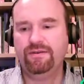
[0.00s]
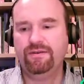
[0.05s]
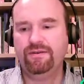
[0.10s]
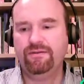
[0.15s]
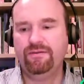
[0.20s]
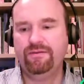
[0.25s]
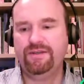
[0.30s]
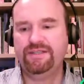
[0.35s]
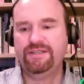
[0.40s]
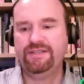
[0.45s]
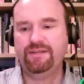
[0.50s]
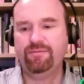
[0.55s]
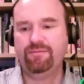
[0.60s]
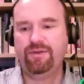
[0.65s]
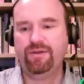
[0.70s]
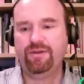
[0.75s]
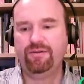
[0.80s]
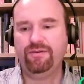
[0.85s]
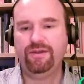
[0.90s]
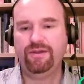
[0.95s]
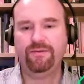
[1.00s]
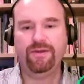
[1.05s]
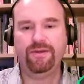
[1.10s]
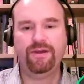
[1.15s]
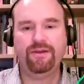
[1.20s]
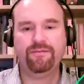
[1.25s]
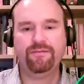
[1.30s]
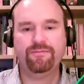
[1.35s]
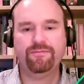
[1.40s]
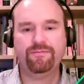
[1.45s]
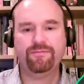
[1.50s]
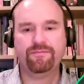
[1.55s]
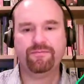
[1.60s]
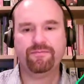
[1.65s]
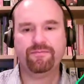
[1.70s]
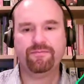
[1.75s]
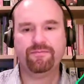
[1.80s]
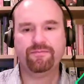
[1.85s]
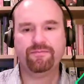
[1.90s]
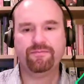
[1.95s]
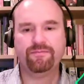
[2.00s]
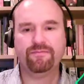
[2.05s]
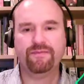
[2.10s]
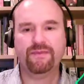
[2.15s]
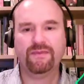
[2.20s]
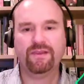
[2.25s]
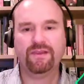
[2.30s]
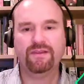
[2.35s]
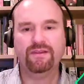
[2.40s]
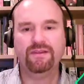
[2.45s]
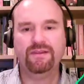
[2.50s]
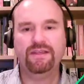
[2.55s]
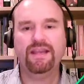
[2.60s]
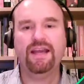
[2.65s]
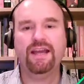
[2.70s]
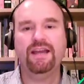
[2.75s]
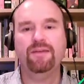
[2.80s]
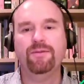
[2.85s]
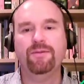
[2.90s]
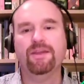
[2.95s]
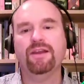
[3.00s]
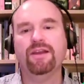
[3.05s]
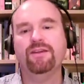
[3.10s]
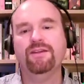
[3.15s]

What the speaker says: Where's Diplo? Here we are. Yeah, here we go.